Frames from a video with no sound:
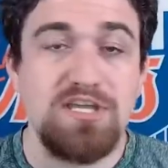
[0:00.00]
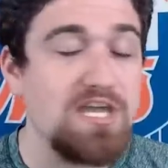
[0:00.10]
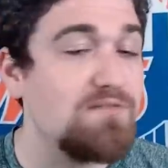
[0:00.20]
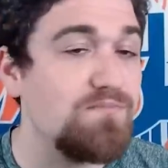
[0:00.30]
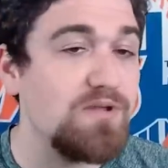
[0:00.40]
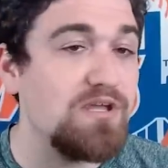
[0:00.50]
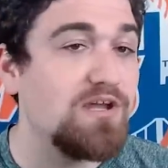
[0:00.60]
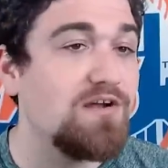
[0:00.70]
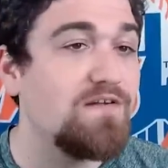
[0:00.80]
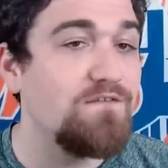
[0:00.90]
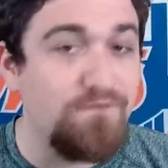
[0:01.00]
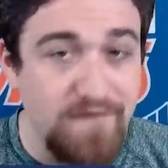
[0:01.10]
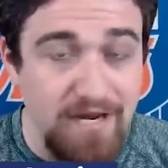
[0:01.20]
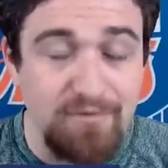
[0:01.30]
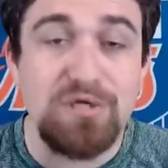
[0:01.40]
can be
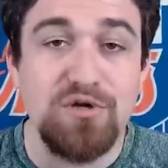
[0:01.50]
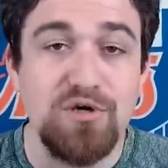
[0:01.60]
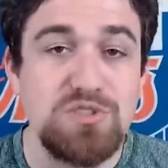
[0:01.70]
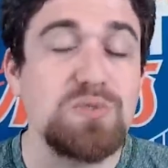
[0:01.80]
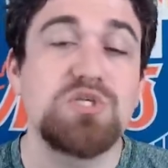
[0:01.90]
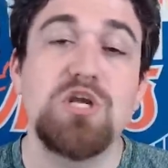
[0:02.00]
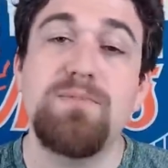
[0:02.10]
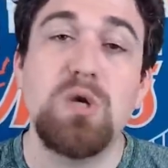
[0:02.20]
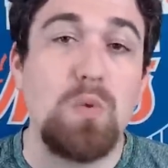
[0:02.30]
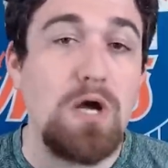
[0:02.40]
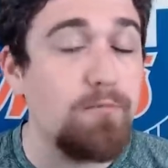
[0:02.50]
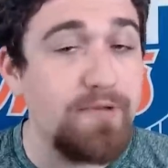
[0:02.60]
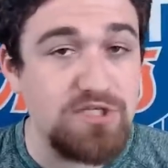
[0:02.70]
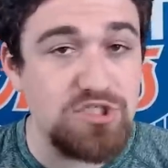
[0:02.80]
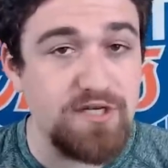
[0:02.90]
very good. So it's going to be a
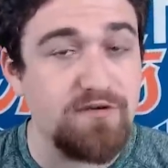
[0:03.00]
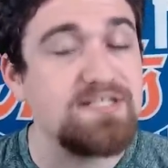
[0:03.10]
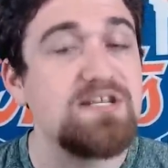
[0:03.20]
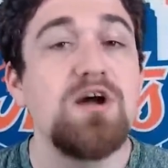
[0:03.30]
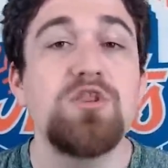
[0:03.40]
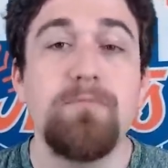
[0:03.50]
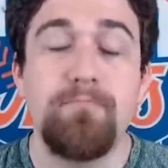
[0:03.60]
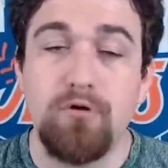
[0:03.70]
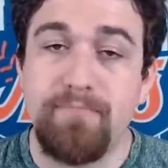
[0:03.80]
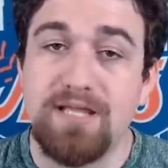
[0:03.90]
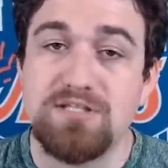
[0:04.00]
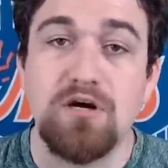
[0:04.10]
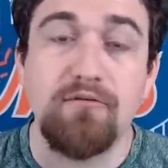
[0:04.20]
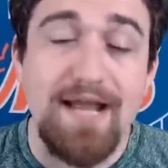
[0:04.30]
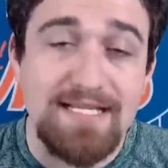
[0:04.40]
well-pitched series. The bullpens
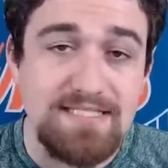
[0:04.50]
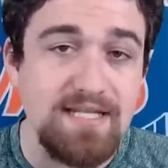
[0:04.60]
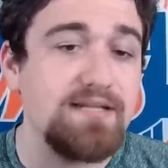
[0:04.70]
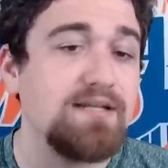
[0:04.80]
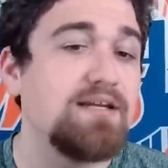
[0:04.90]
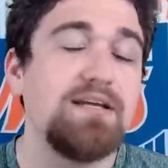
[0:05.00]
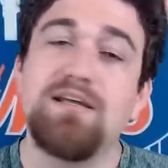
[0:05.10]
are rested.